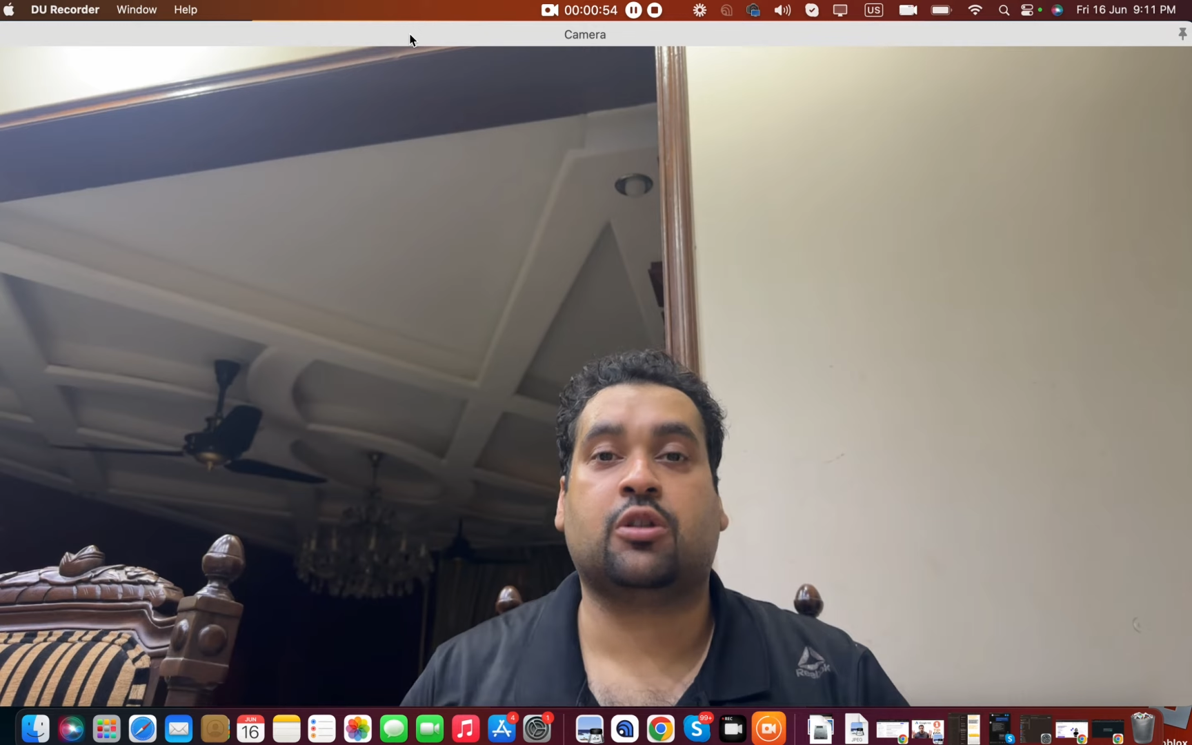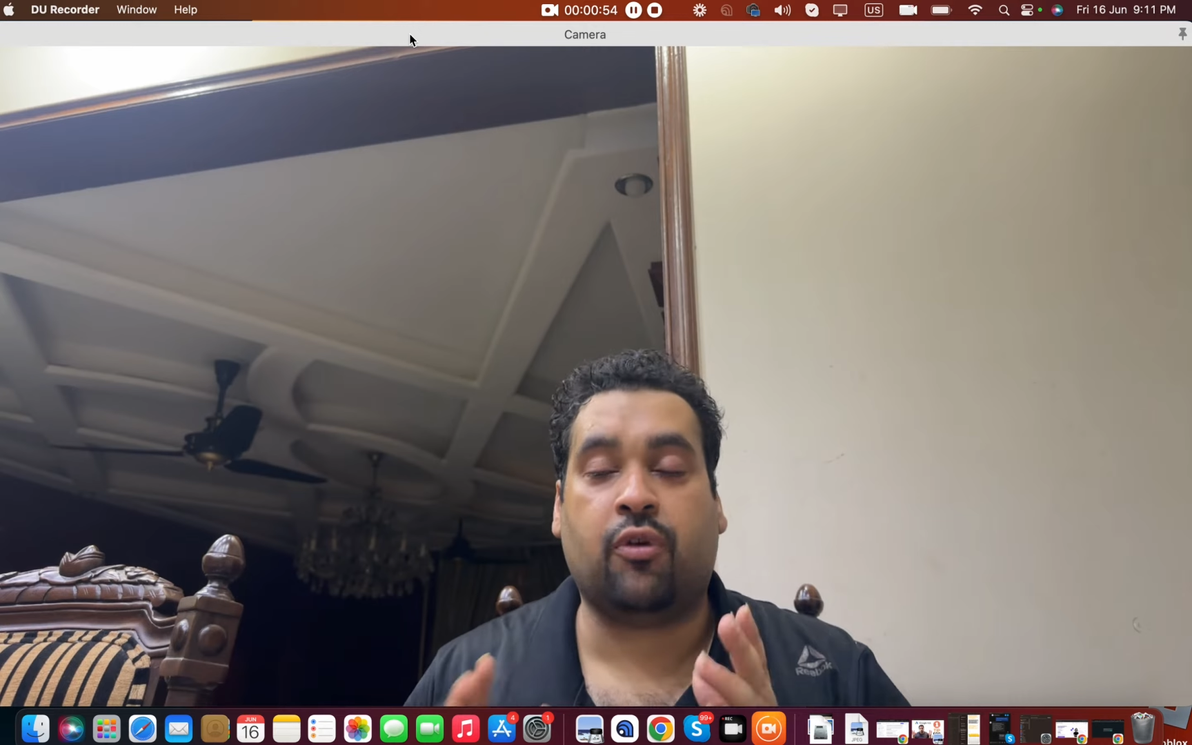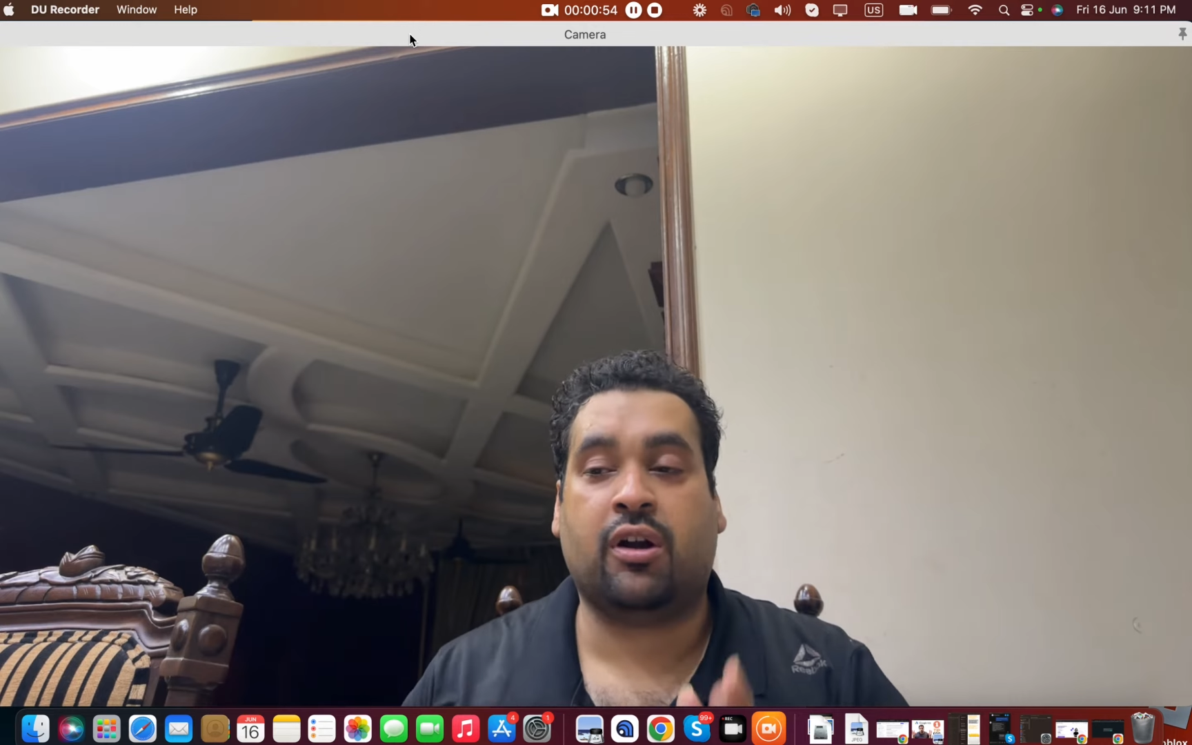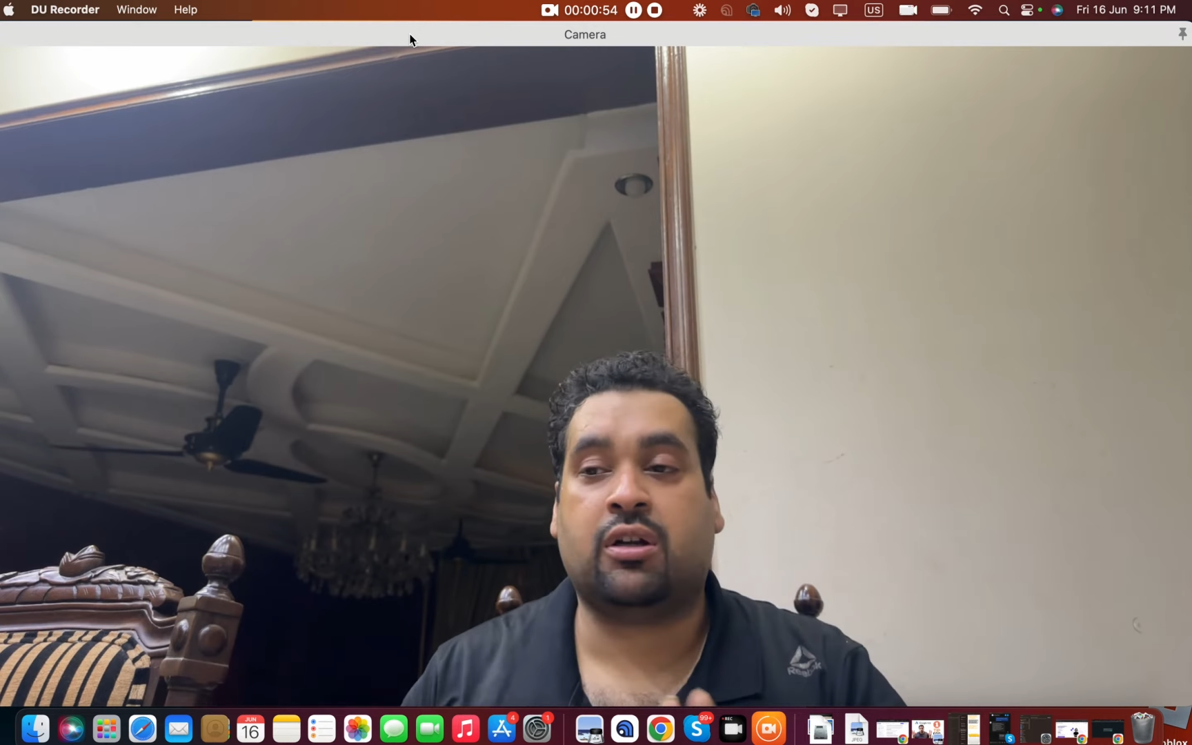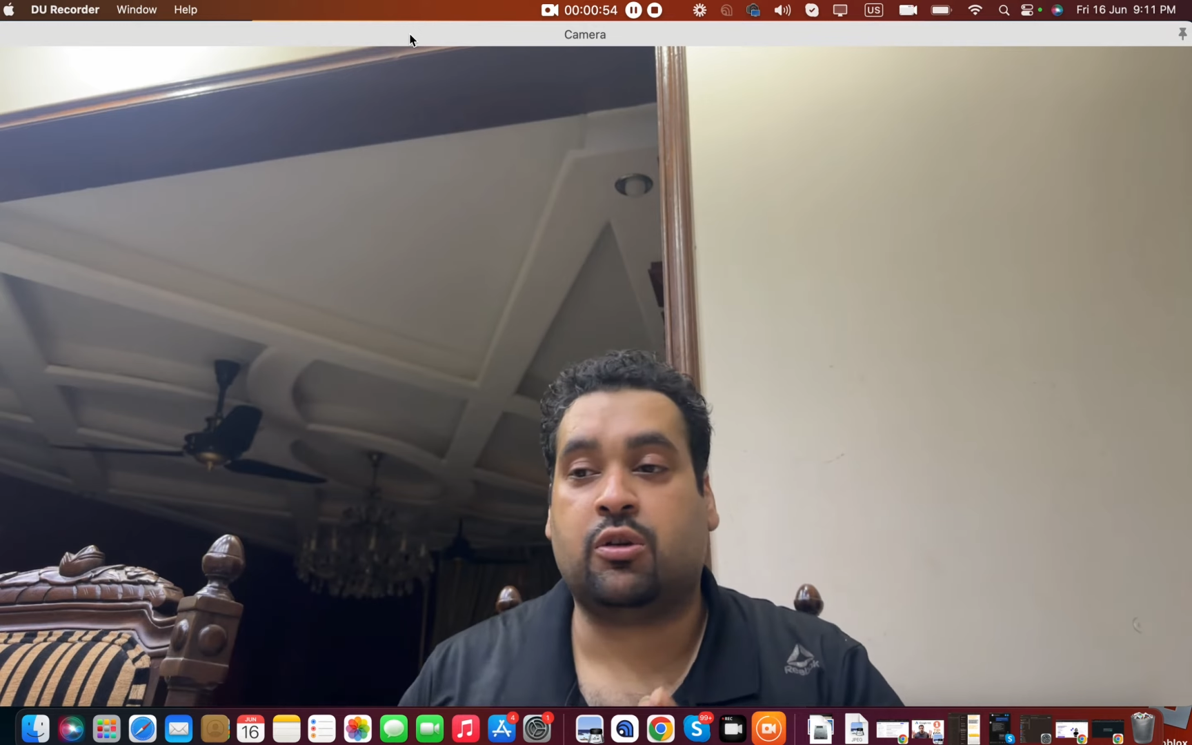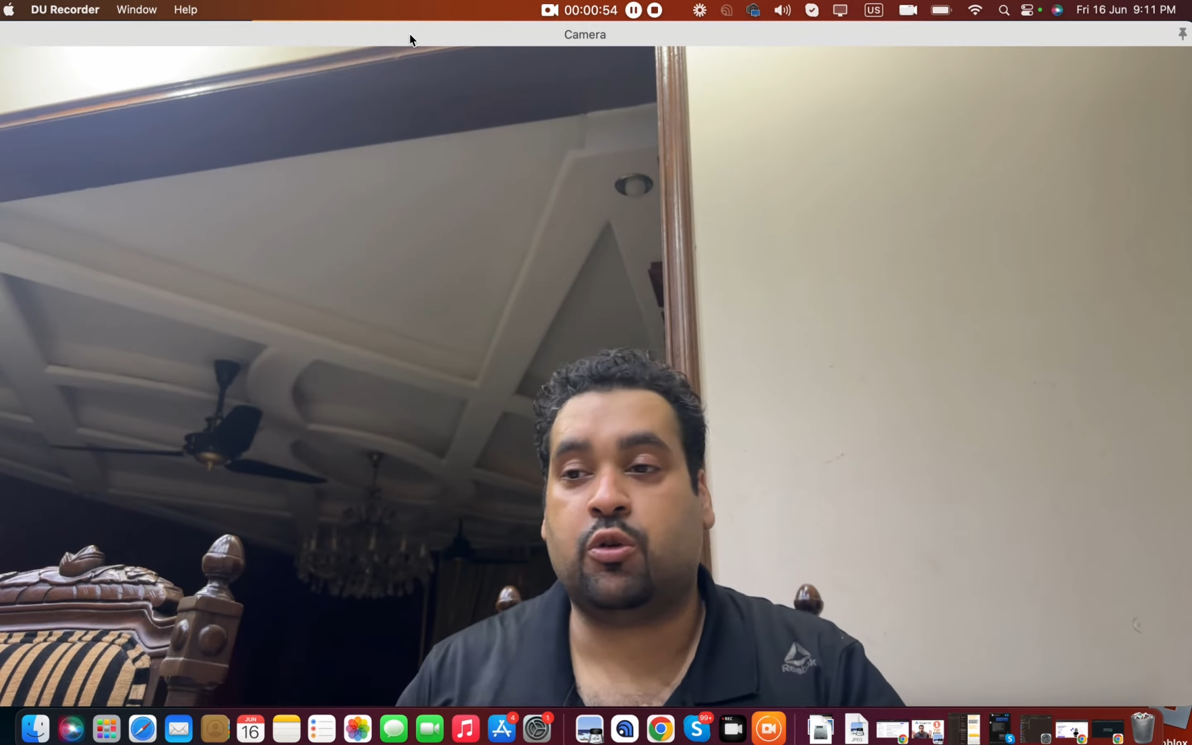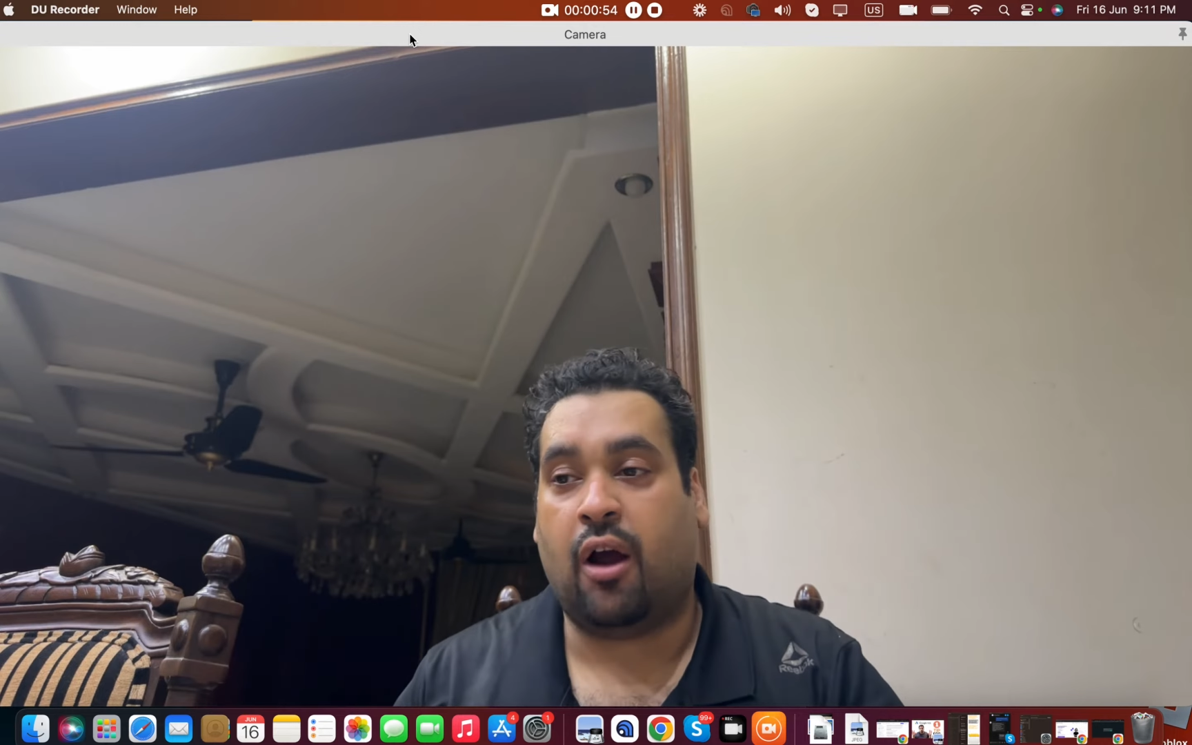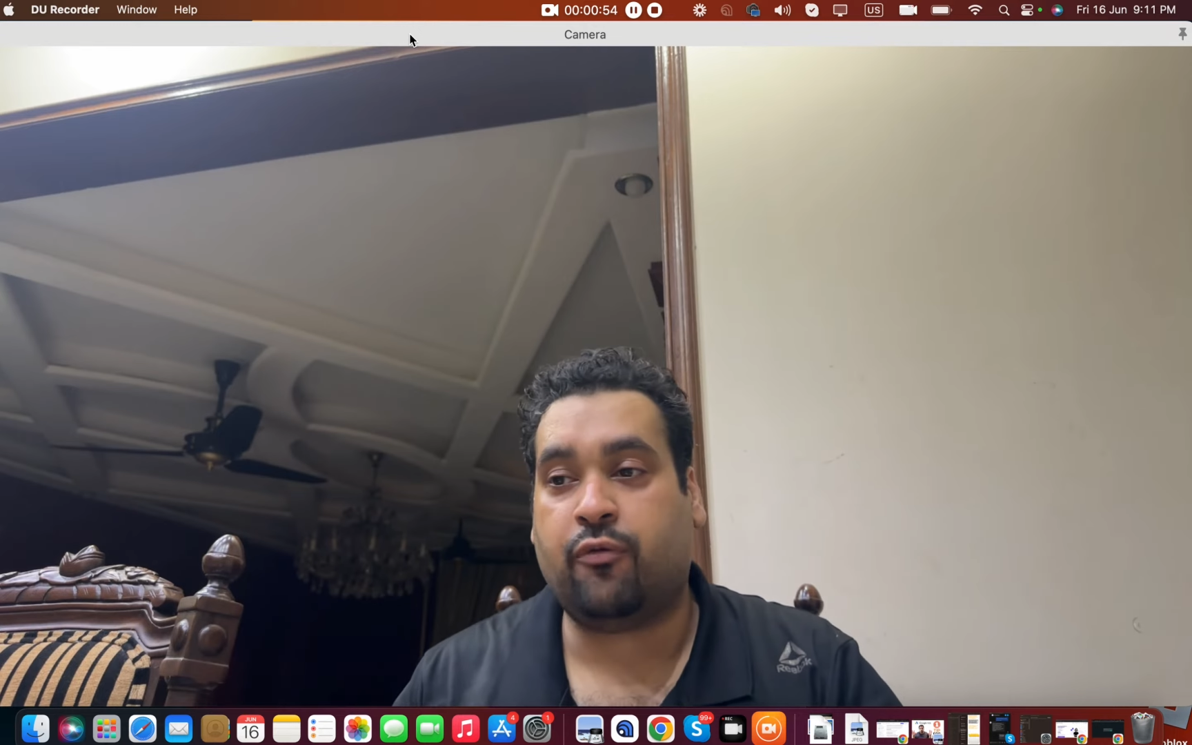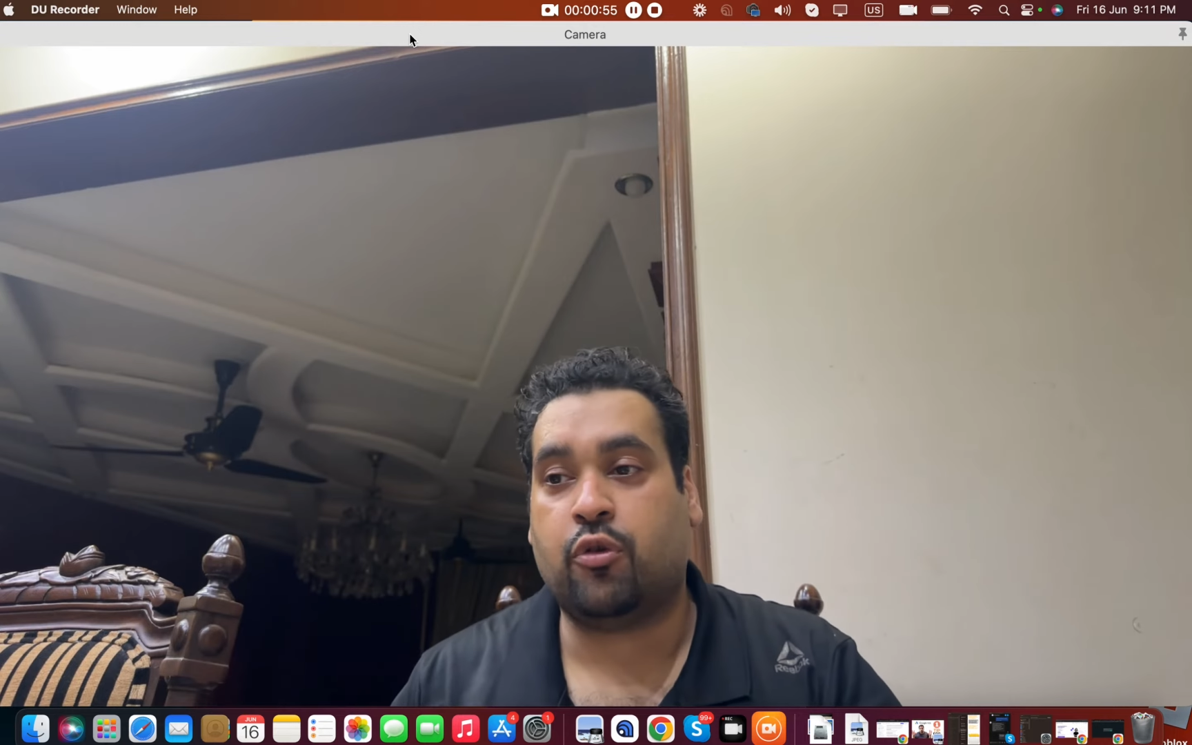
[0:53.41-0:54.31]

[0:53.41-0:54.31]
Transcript: So what you have